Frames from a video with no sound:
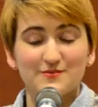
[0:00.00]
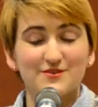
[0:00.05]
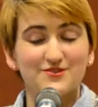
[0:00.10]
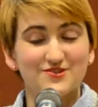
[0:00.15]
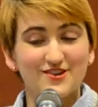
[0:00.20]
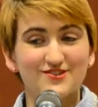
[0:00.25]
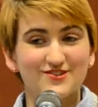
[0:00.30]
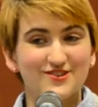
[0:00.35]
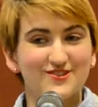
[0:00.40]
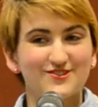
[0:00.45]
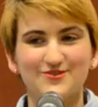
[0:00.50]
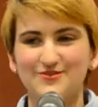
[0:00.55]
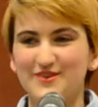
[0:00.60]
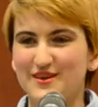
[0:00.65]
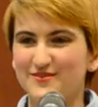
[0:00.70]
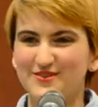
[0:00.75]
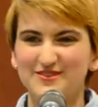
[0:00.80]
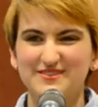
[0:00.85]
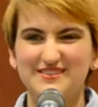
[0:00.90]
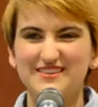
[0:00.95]
Magicians who
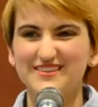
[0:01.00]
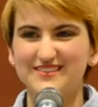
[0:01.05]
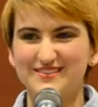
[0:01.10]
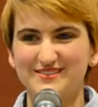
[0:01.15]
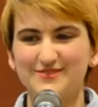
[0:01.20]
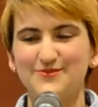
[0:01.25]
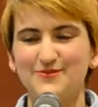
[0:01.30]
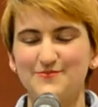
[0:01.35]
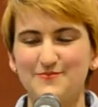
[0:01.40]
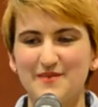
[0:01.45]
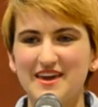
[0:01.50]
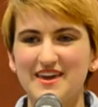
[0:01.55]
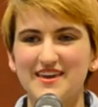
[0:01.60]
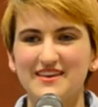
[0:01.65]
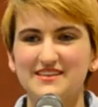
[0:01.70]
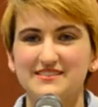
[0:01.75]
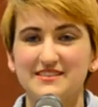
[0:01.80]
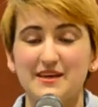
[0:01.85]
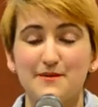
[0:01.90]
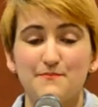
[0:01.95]
never cease to
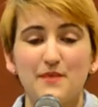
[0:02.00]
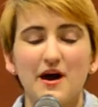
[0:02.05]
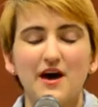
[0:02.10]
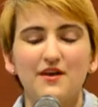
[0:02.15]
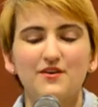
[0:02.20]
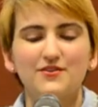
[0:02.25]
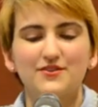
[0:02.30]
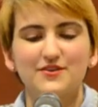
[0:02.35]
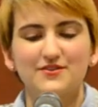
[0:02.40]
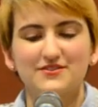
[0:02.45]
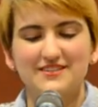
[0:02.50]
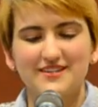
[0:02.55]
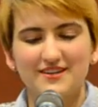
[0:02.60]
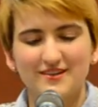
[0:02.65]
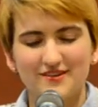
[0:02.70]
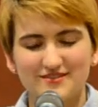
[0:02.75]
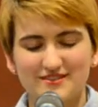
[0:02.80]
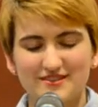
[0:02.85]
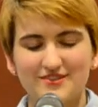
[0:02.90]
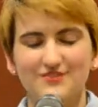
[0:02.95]
amaze, they bottle their
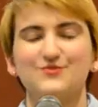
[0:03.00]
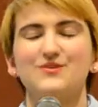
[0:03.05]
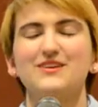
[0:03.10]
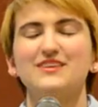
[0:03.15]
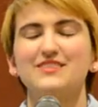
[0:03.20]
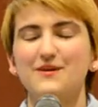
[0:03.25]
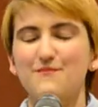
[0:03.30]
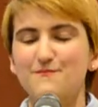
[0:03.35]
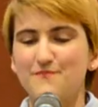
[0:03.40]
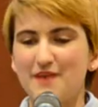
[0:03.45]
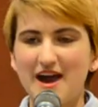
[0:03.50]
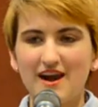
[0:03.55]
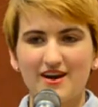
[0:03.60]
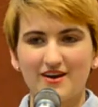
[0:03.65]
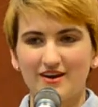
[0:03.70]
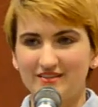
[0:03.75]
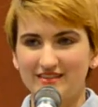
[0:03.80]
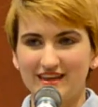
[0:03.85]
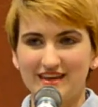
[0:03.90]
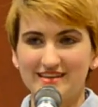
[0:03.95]
tears and drink them back
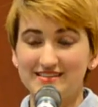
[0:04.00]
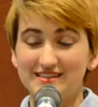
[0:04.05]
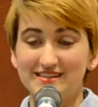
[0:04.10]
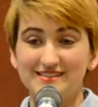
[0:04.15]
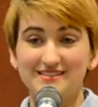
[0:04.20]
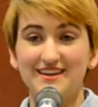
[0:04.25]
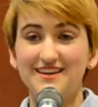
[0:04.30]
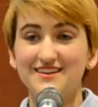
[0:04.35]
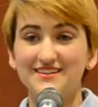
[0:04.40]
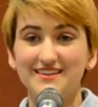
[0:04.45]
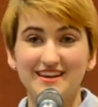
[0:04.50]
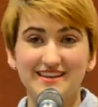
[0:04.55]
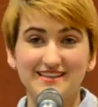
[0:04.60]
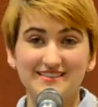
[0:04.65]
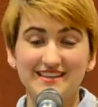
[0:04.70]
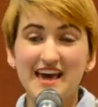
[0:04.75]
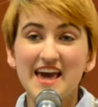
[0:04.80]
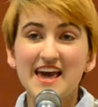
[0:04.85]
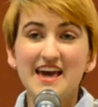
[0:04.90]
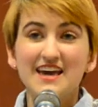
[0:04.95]
on lazy
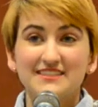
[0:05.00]
Sundays,